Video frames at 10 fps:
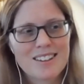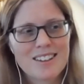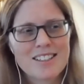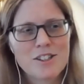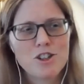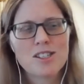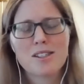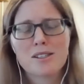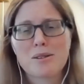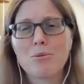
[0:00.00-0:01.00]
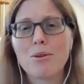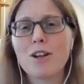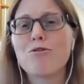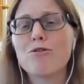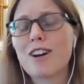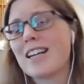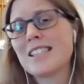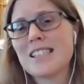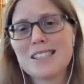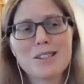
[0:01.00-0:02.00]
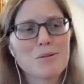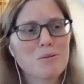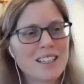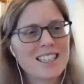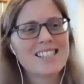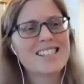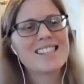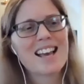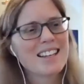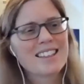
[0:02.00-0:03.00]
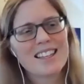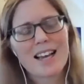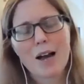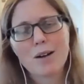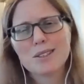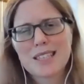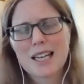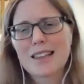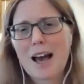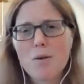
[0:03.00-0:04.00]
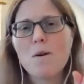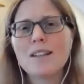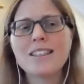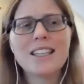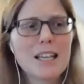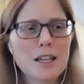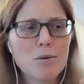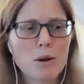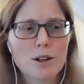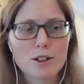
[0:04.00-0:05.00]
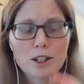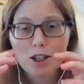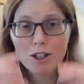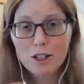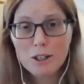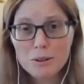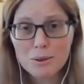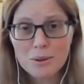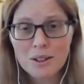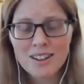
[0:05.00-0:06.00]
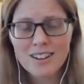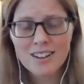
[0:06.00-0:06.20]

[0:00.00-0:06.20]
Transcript: As Jesus rephrases what he said at the outset, that one key word, you,